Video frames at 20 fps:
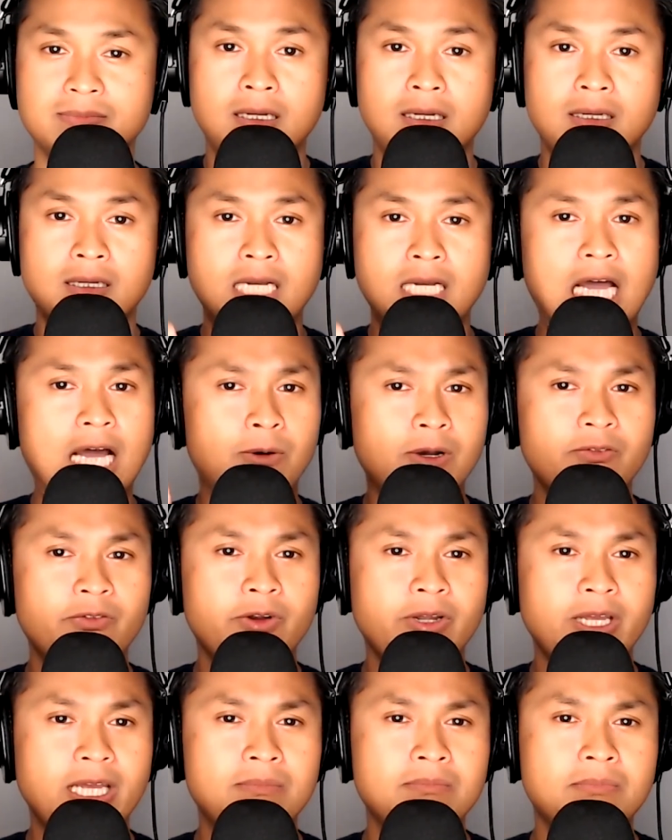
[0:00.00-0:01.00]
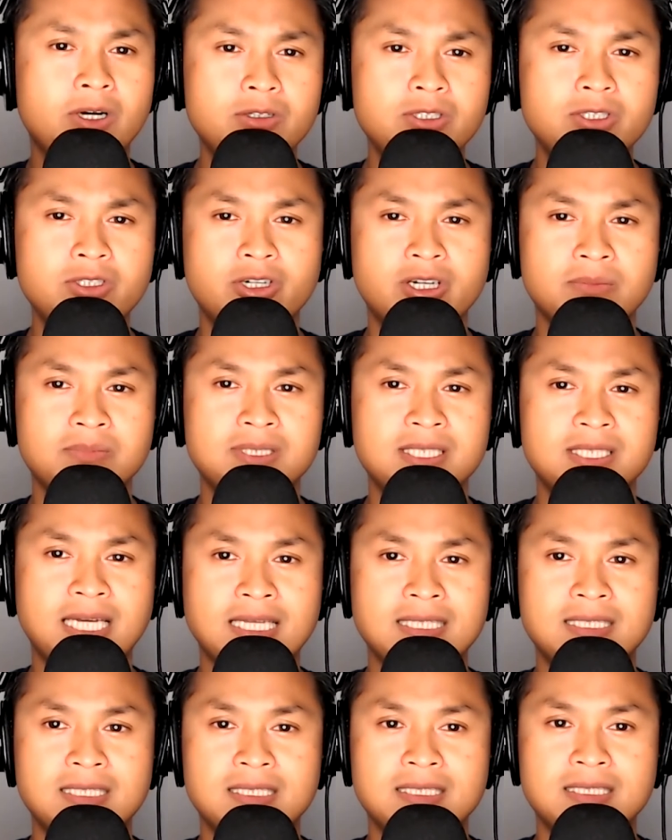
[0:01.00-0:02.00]
However, in most
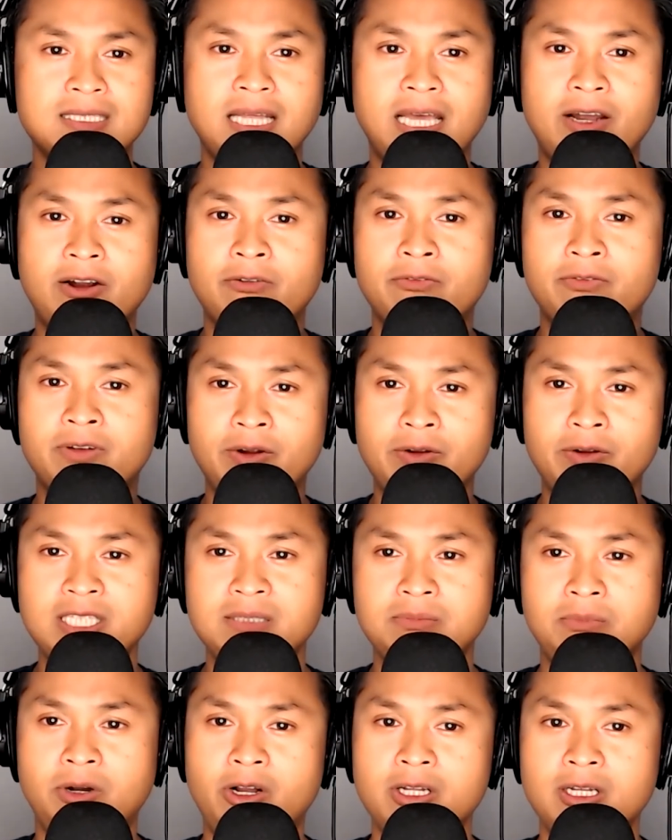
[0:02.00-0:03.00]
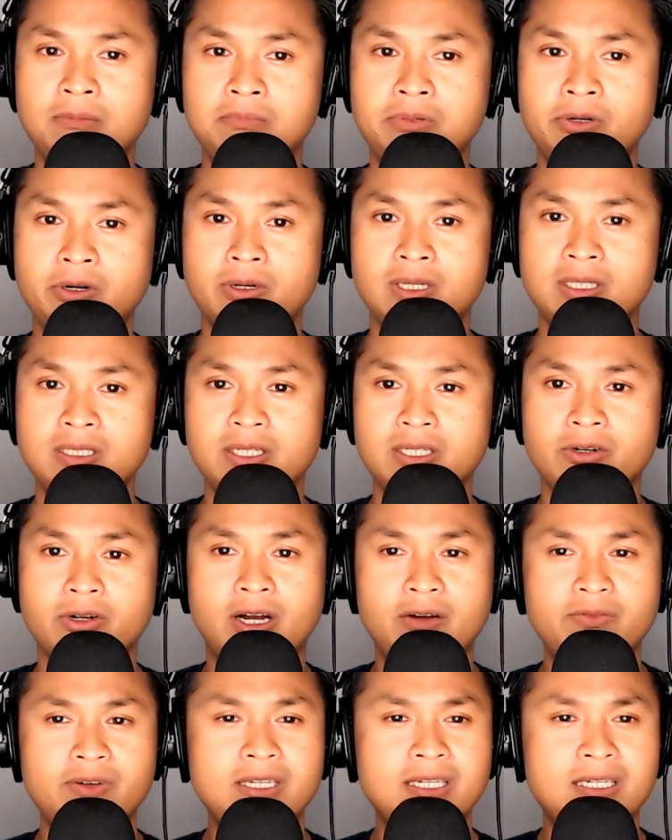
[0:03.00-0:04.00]
circumstances, they are very small components that are
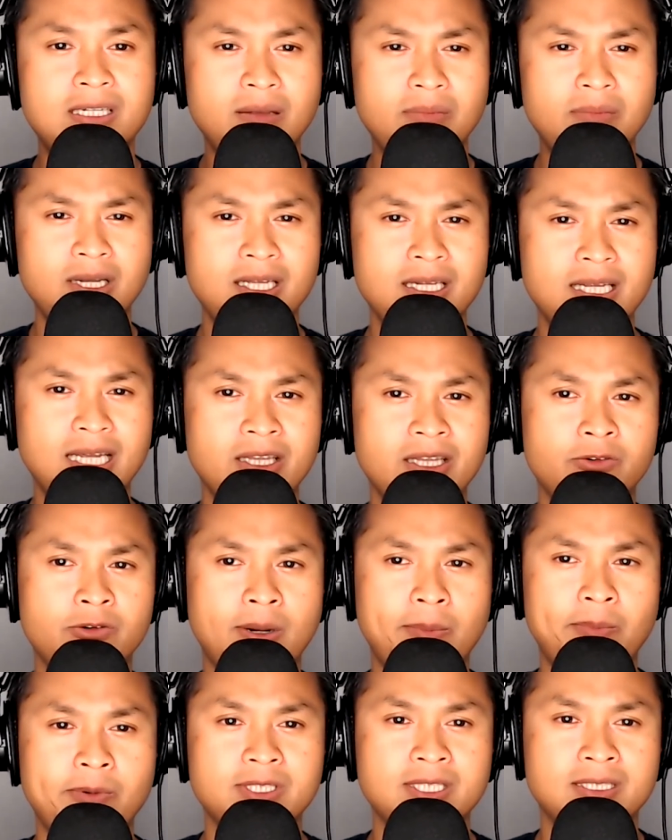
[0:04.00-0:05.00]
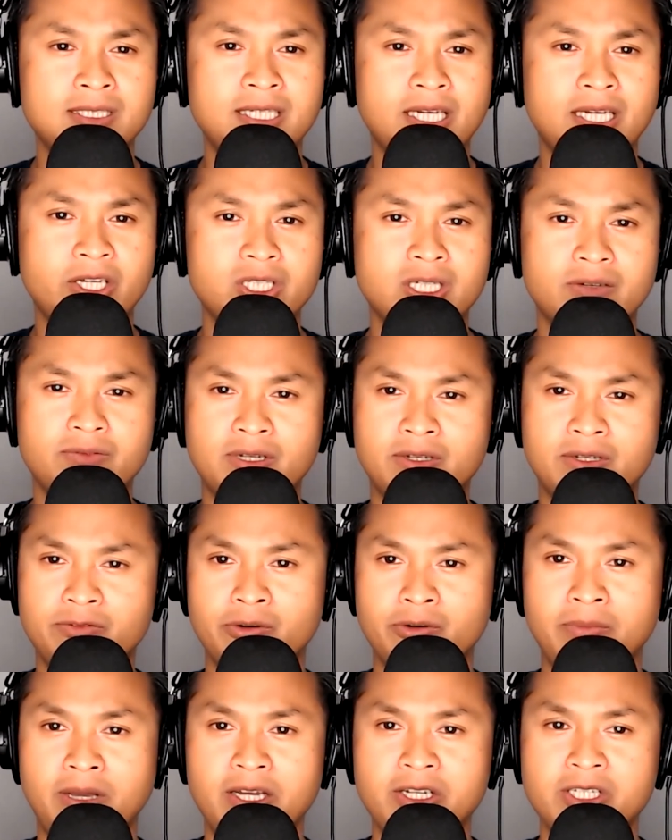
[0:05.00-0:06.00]
often limited in their representation of
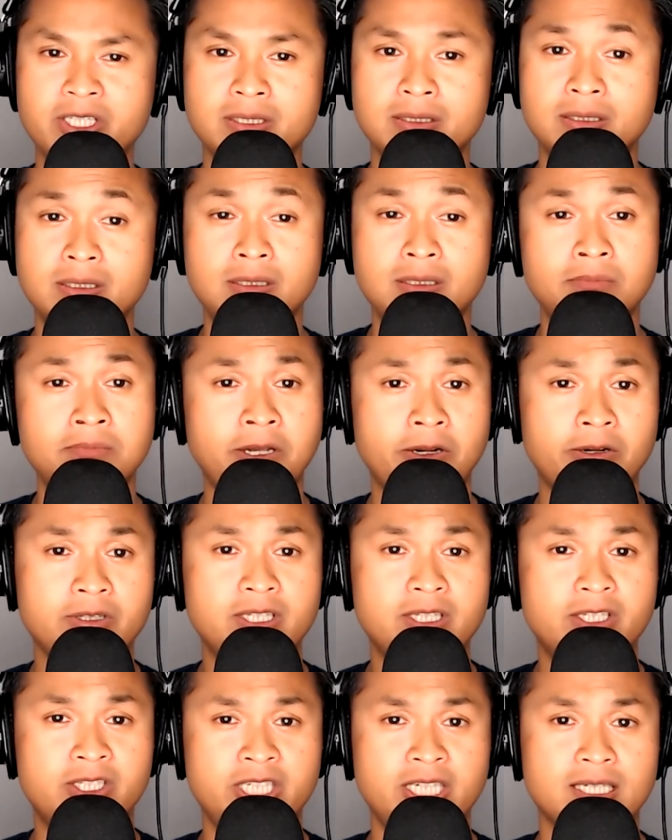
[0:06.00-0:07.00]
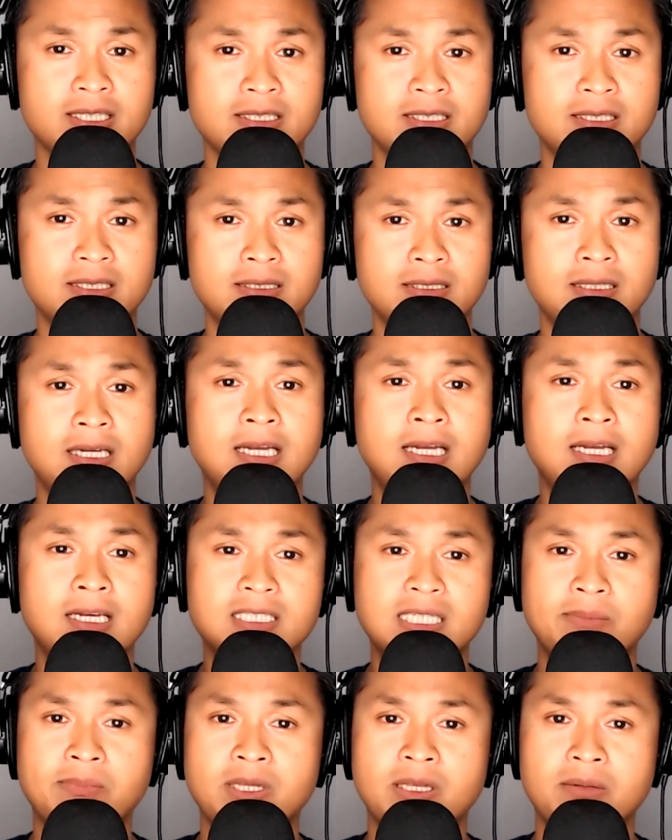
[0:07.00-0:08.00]
information compared to chits. Some
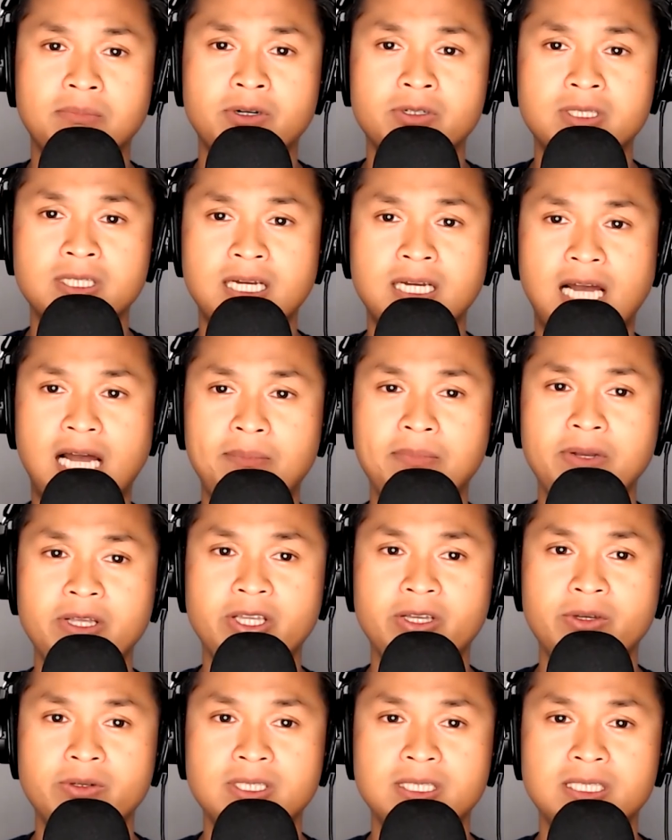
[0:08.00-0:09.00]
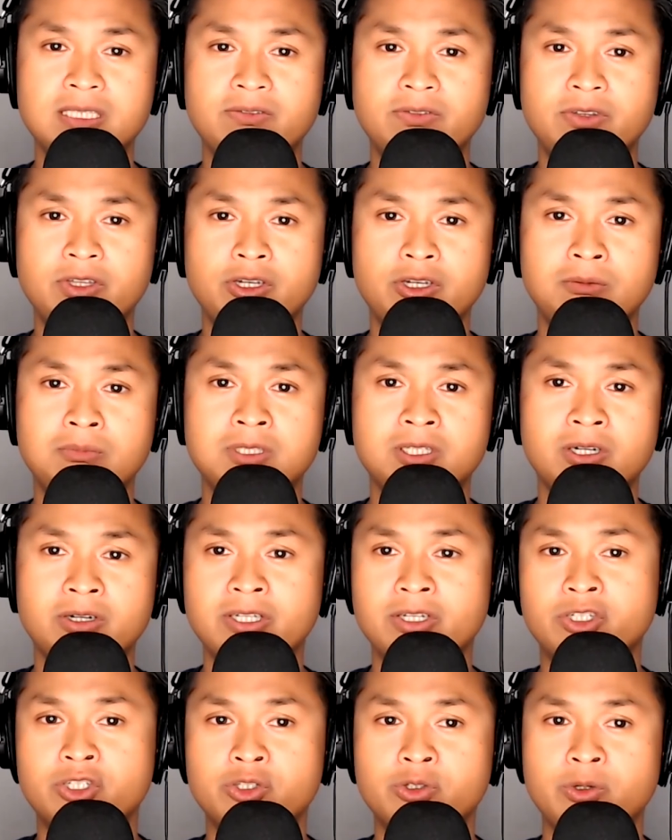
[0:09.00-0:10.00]
of the most common uses of cubes are to
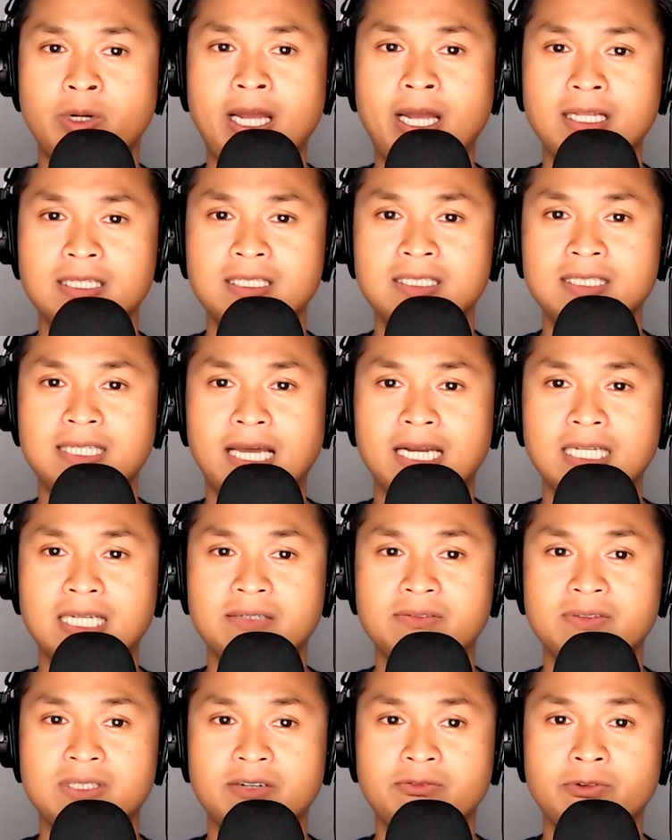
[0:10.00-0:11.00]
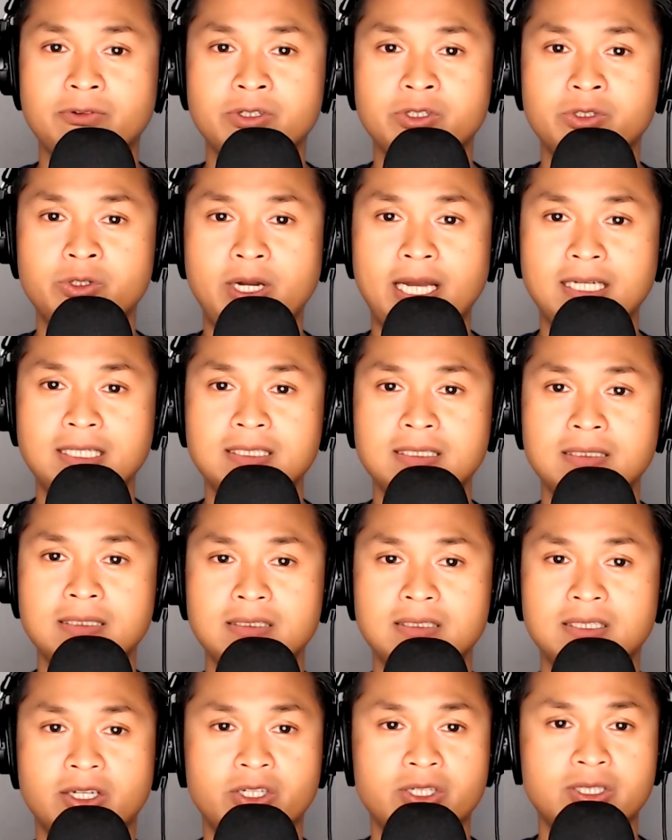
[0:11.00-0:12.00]
track the status of different tracks,
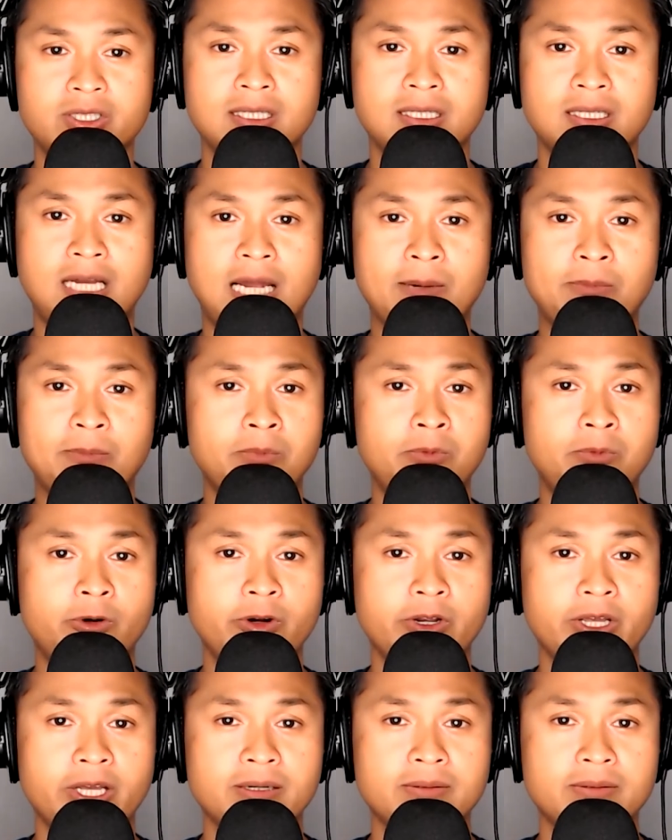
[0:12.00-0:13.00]
such as in Hyperborea.